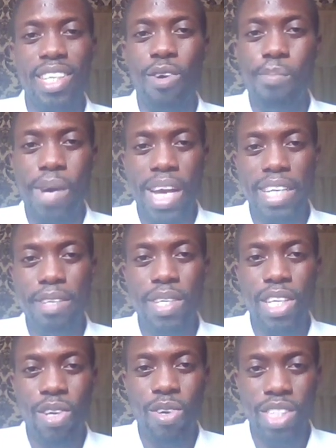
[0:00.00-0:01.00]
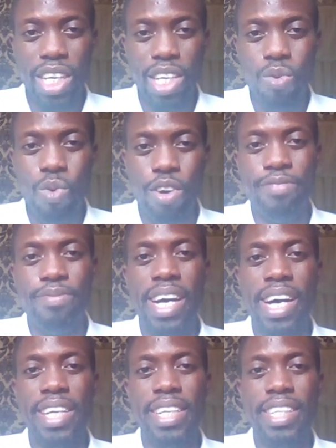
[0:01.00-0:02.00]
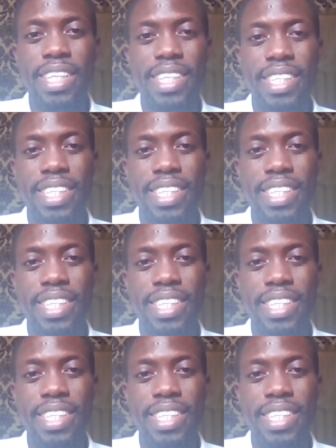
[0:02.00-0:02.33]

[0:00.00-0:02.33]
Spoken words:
command me concerning the work of my hand.